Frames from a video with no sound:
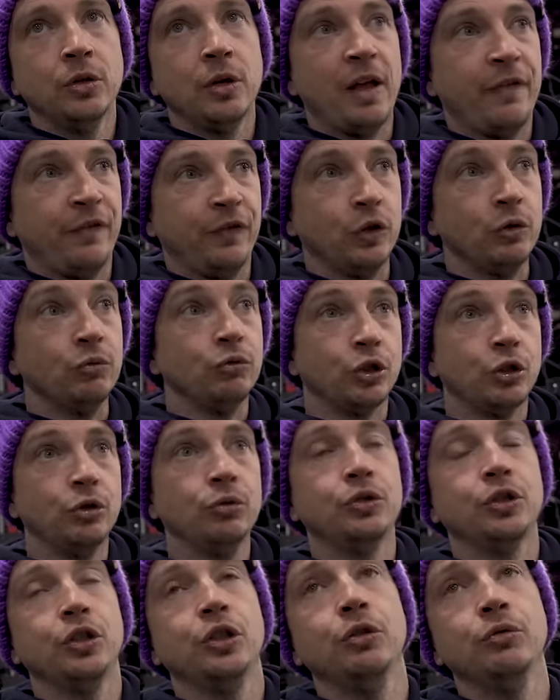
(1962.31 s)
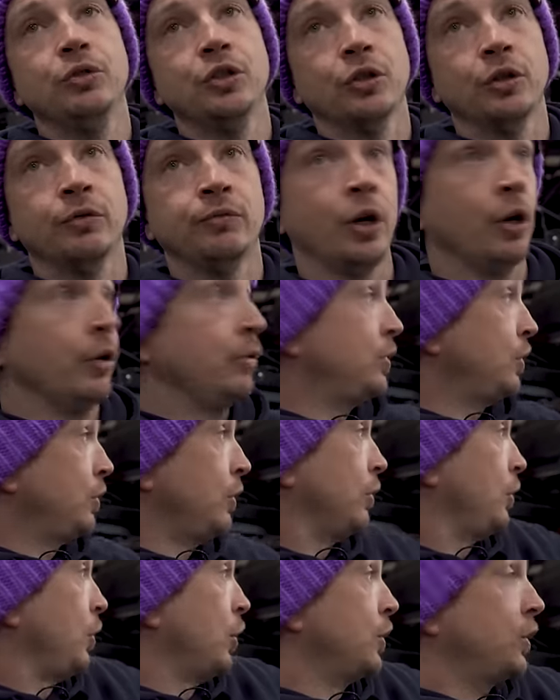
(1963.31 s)
if you choose to use it on a road,
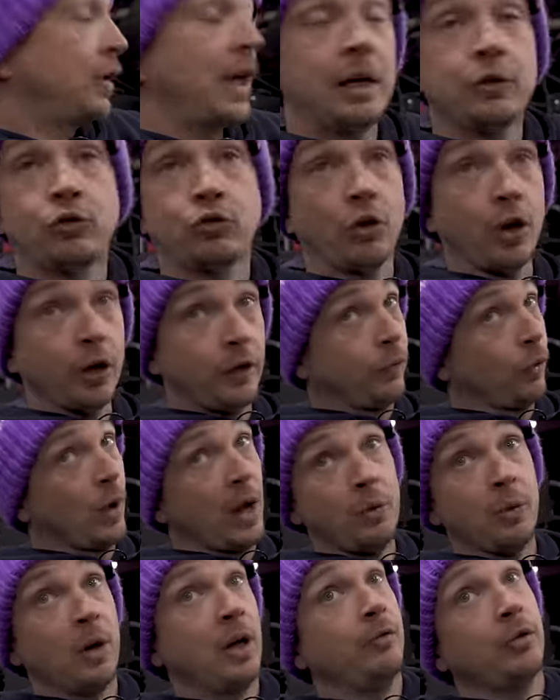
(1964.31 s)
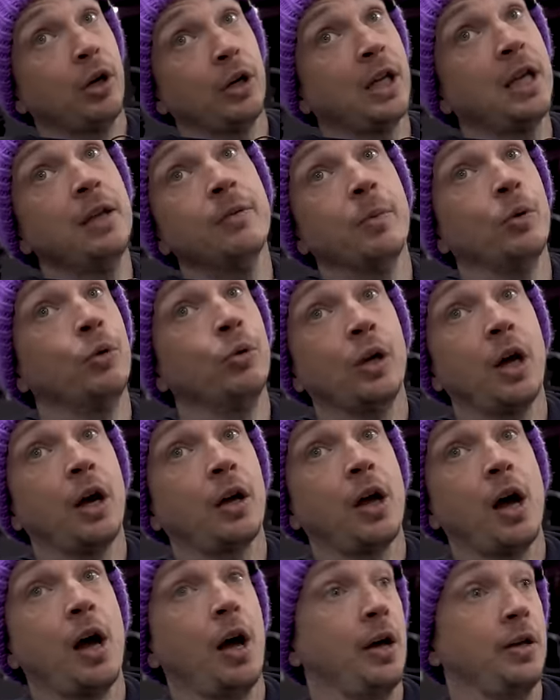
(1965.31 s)
because that driveway where I keep all our
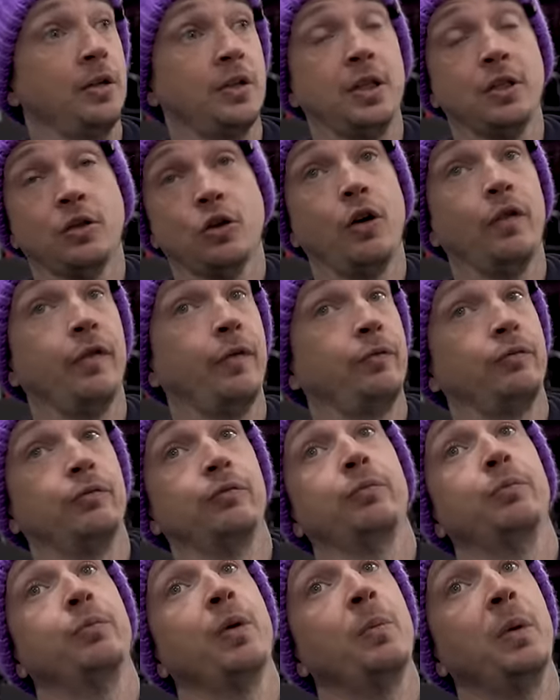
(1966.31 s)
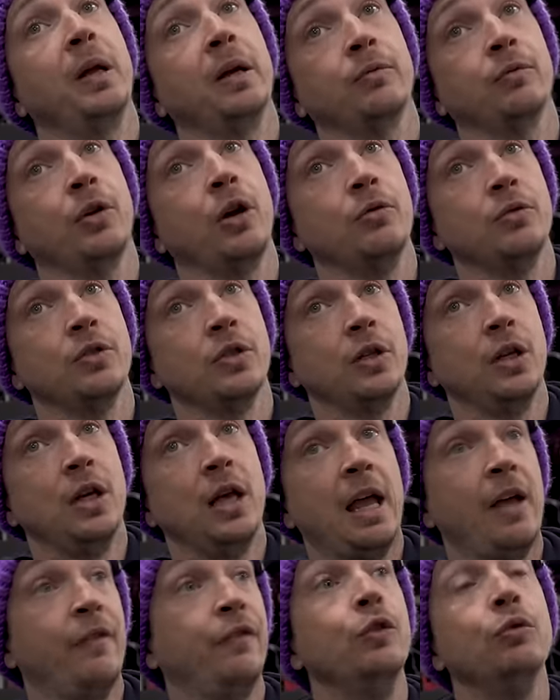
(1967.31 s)
cars is off public roads.
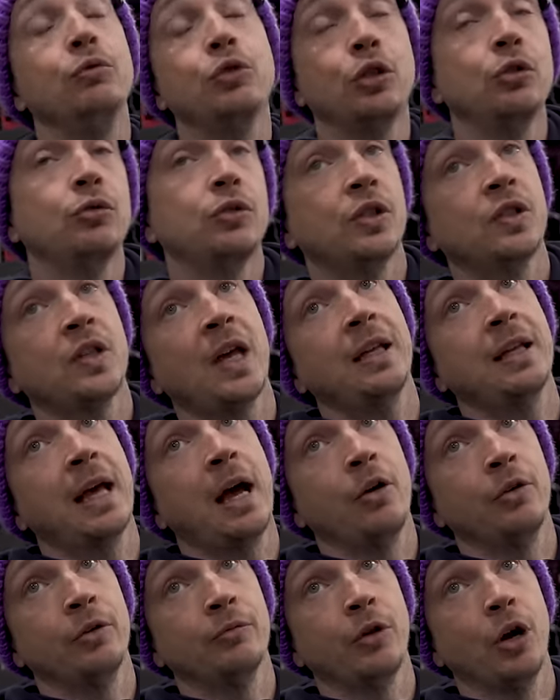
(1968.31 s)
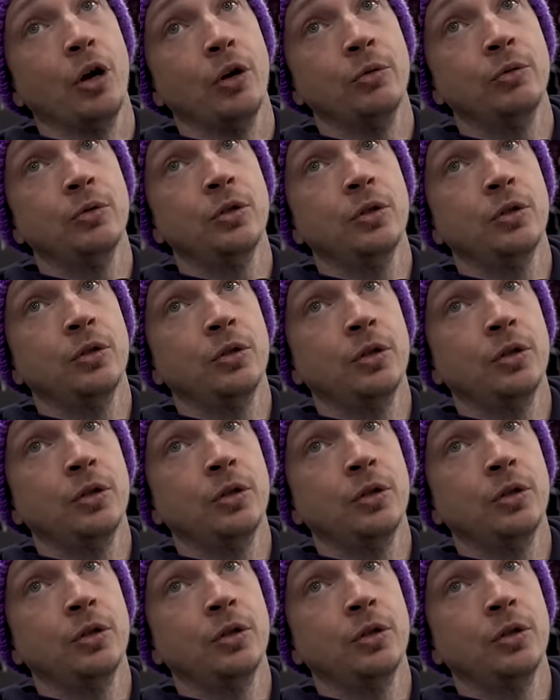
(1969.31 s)
If you choose to take that on a road,